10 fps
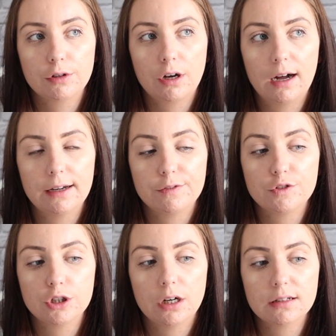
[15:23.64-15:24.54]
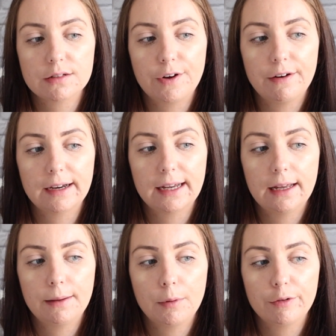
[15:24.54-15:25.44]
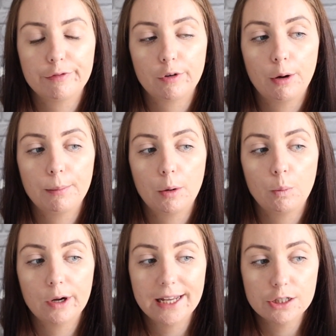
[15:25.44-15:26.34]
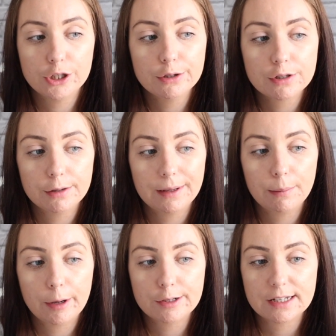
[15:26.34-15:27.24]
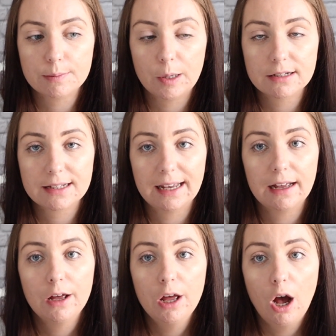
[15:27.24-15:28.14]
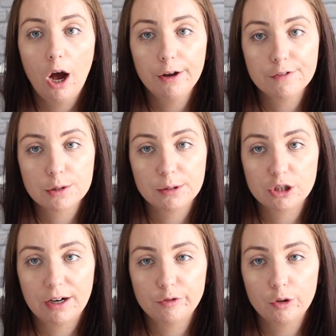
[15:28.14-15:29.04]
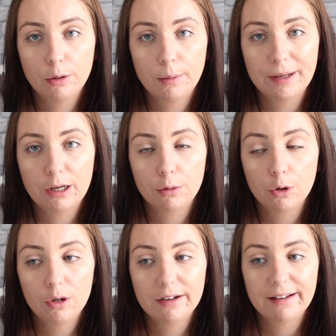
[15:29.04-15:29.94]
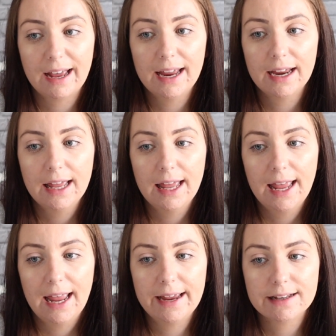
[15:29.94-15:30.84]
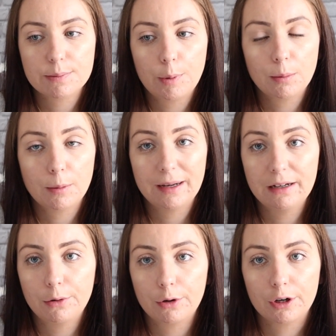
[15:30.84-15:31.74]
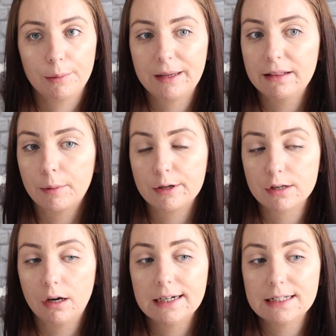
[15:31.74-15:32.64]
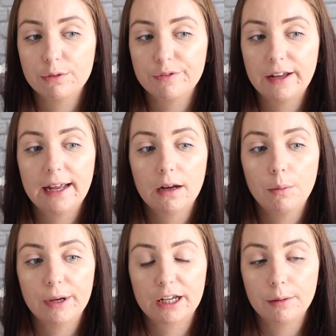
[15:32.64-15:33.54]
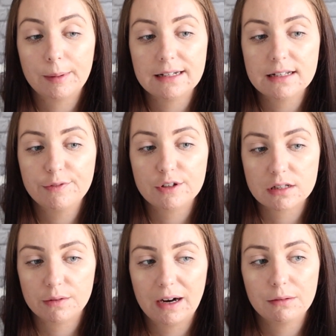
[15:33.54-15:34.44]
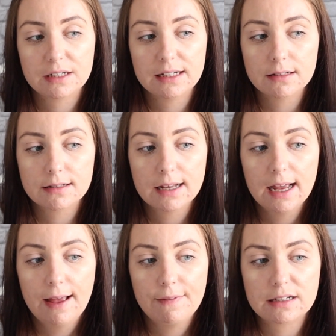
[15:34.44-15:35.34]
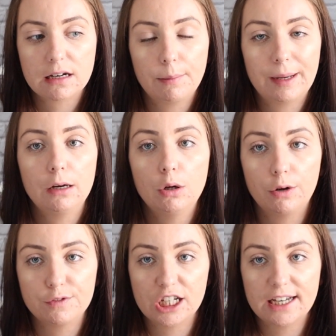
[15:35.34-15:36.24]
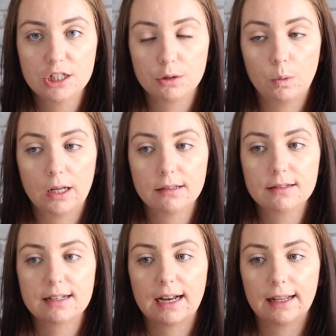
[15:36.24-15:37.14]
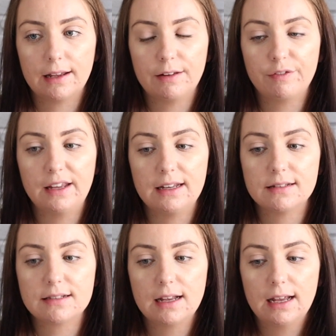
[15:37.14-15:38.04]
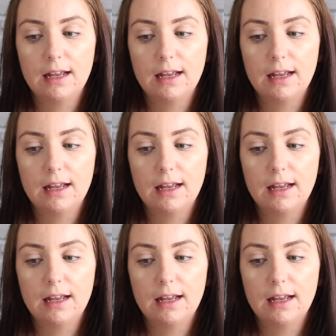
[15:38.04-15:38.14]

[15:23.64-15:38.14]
kind of transferring him from what he's used to in a Moses basket over to a travel cot when we go on holiday is probably not going to be the most ideal thing. We're going to be in different surroundings, there's going to be a lot of change at once, and if his